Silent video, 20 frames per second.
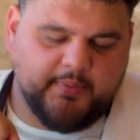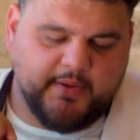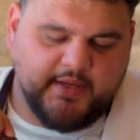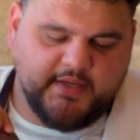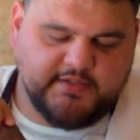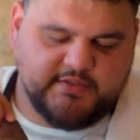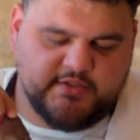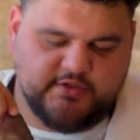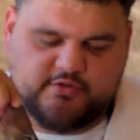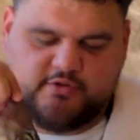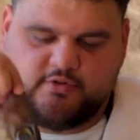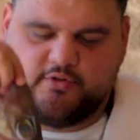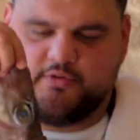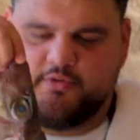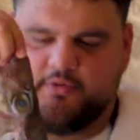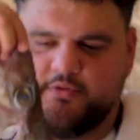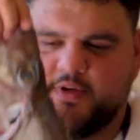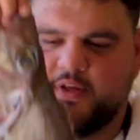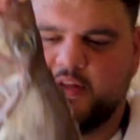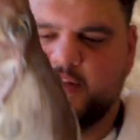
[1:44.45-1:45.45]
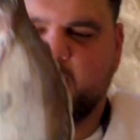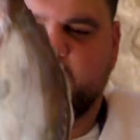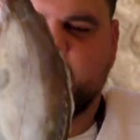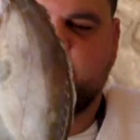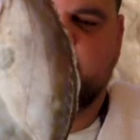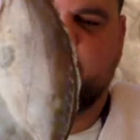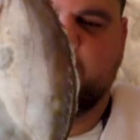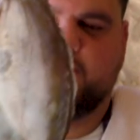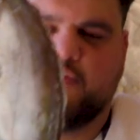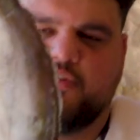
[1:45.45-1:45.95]
piece of John Dory. This
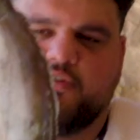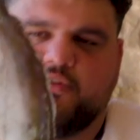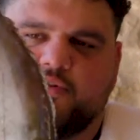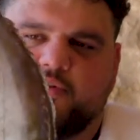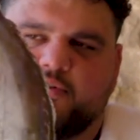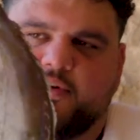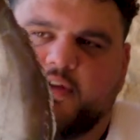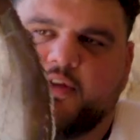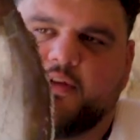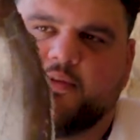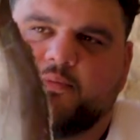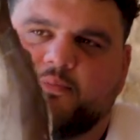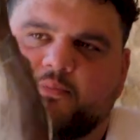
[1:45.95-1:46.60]
is a John Dory.